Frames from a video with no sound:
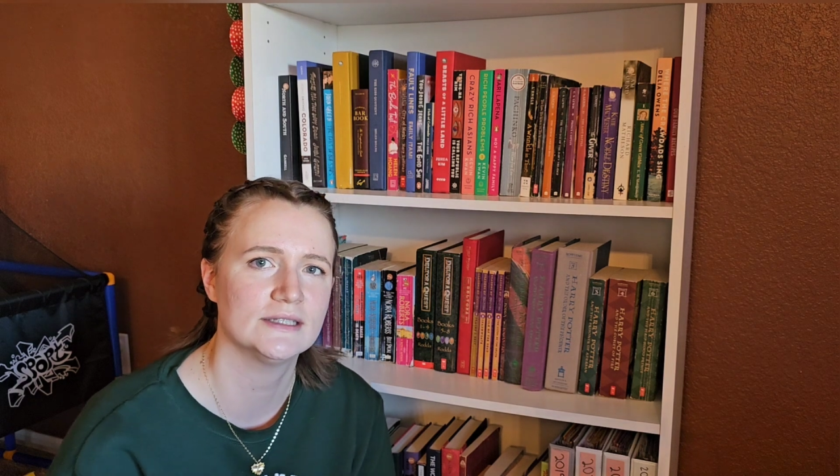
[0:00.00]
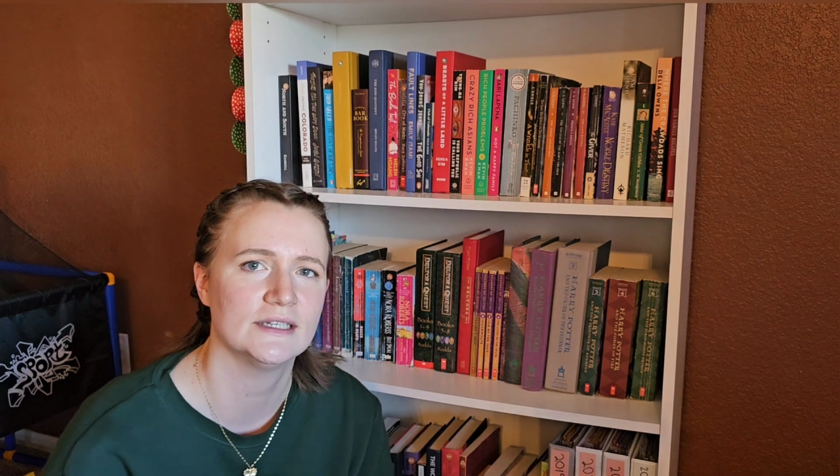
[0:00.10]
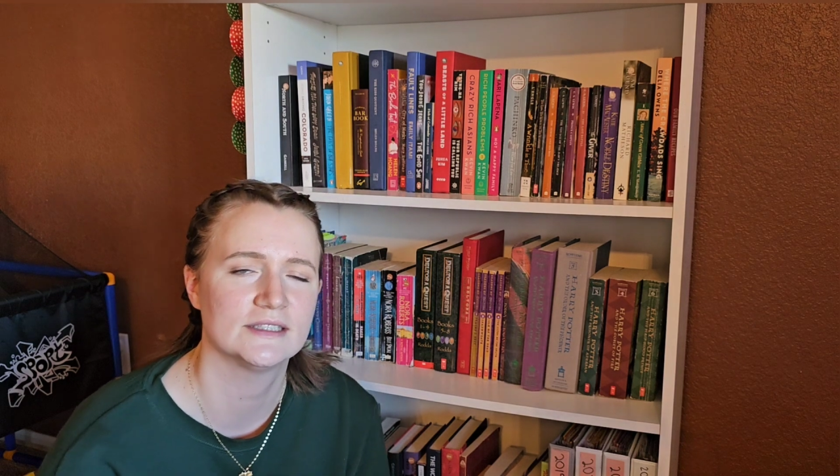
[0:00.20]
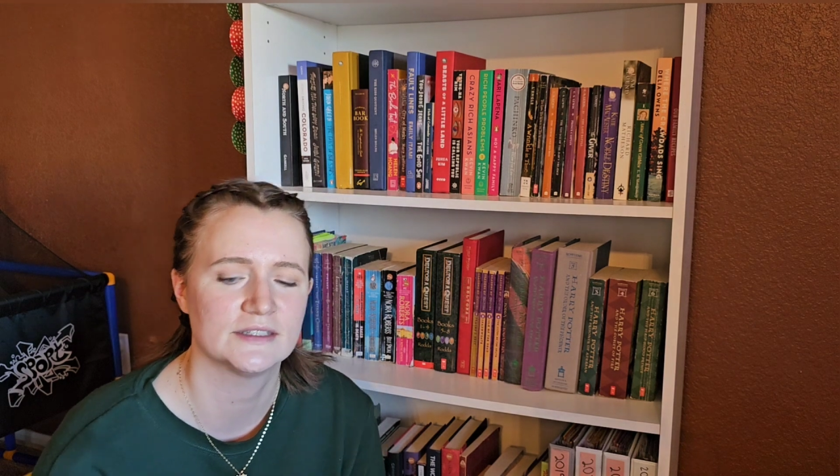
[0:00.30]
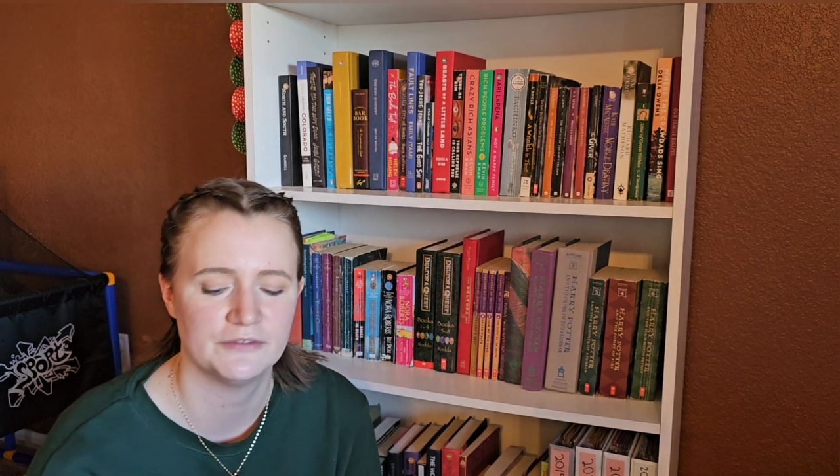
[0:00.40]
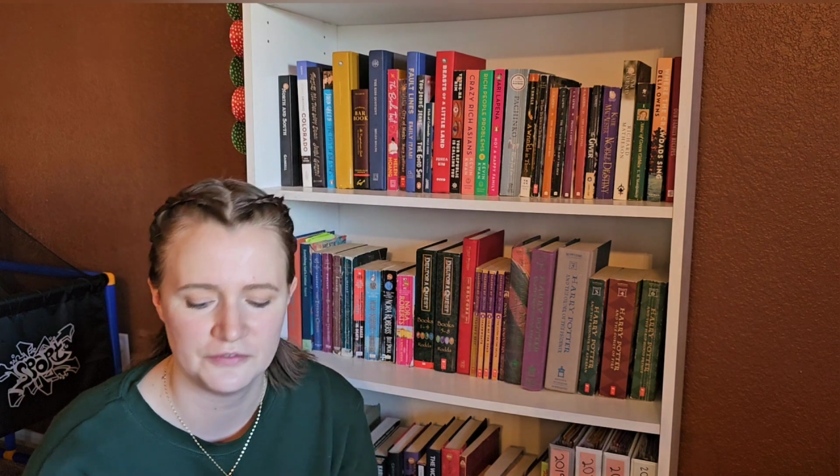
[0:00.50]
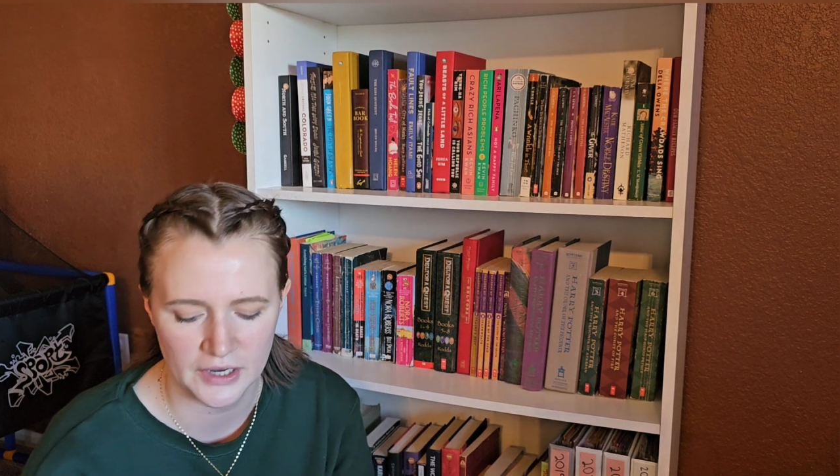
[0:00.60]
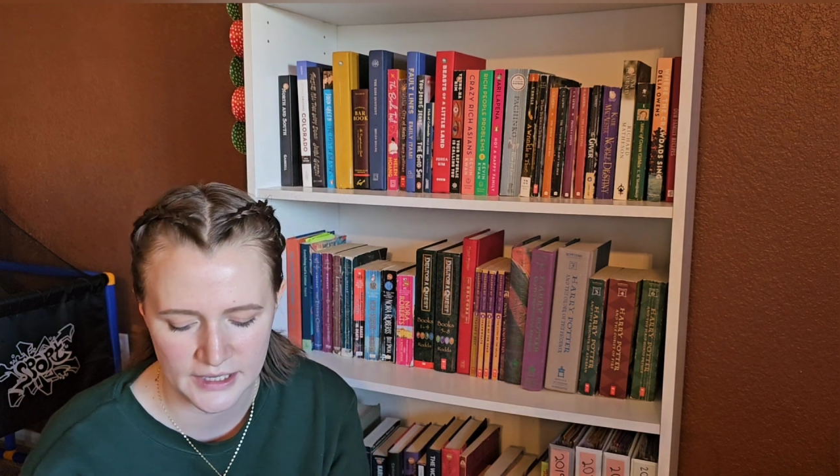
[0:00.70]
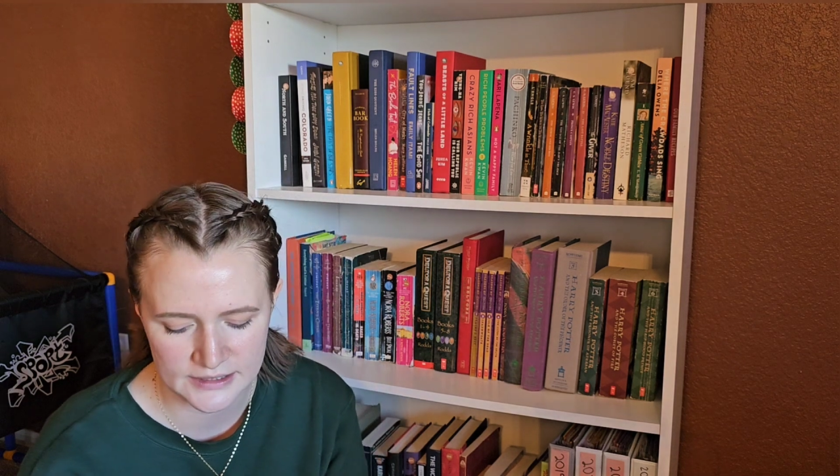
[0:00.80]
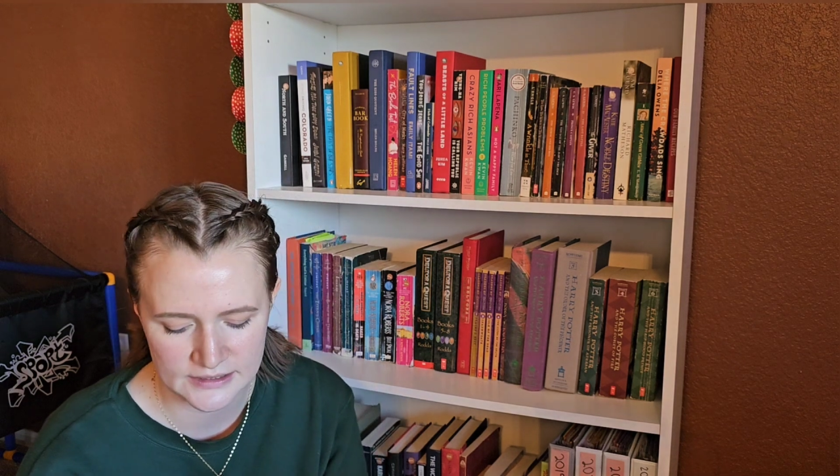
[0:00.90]
it is the
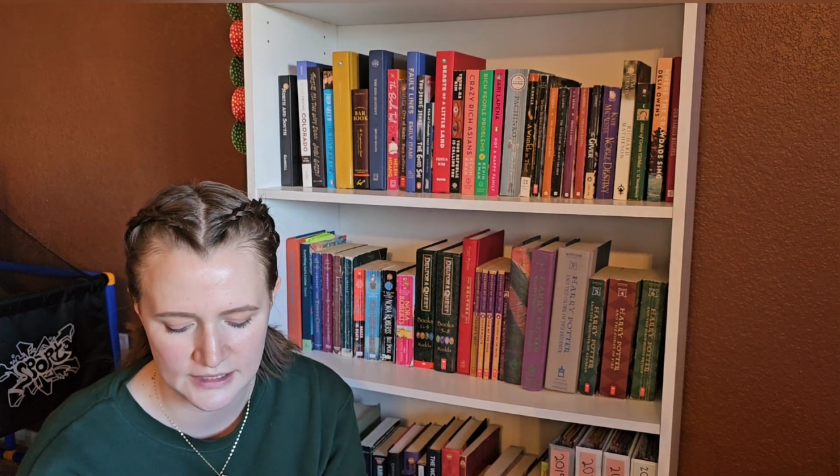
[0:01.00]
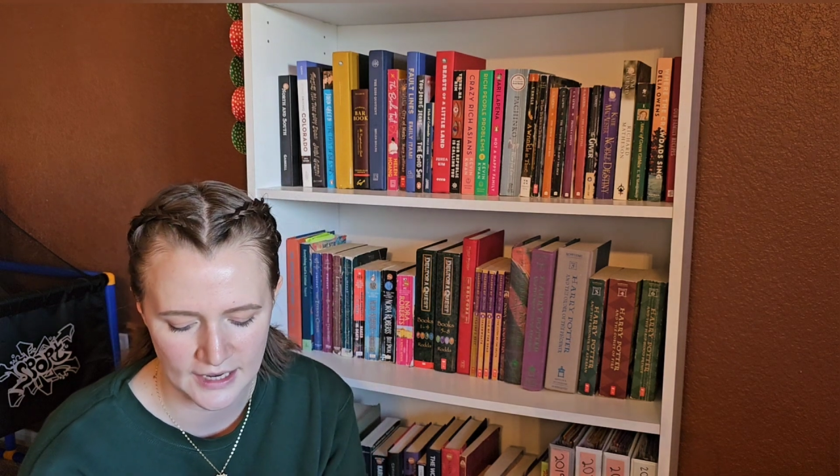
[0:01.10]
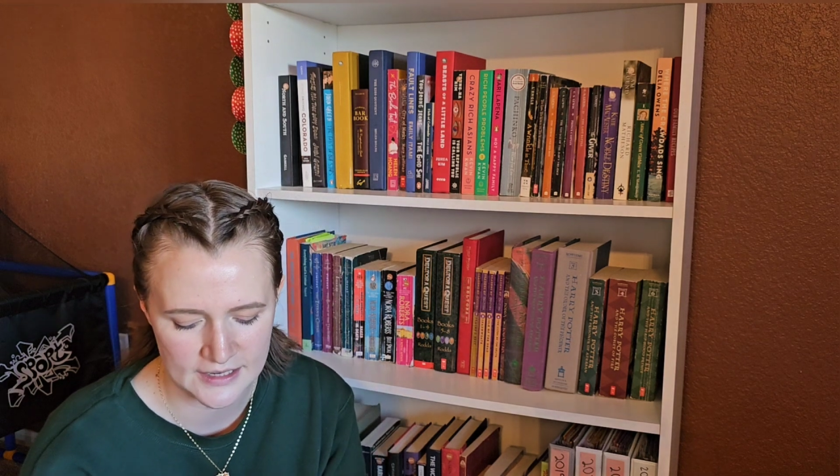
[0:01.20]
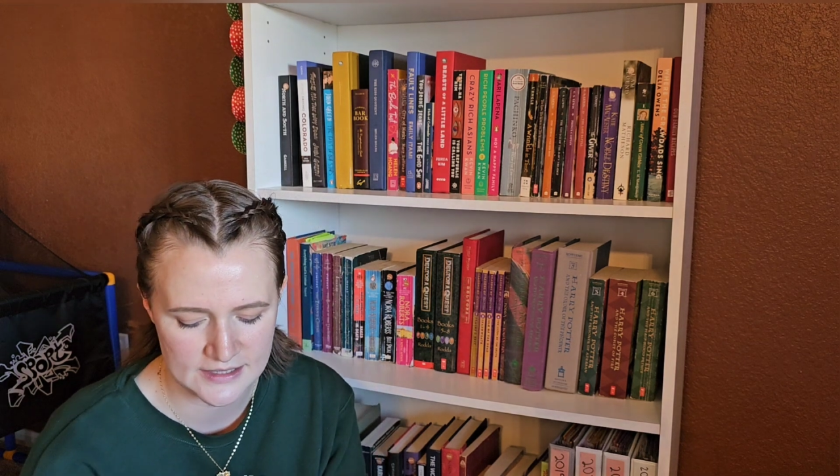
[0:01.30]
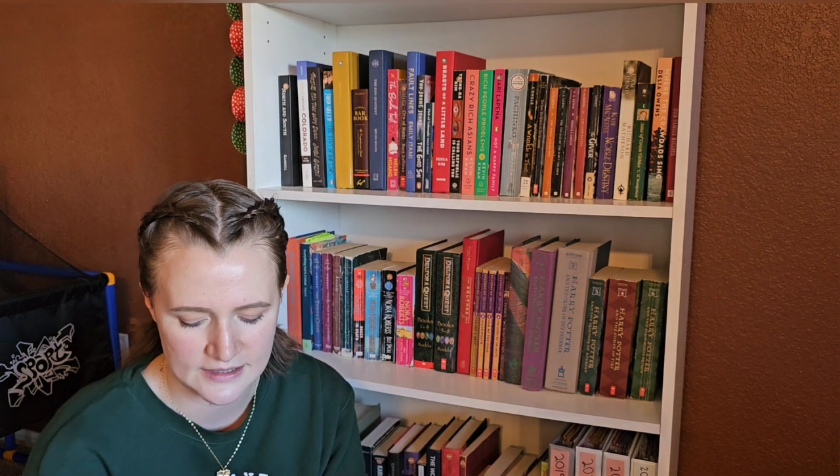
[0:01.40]
funnest, it is,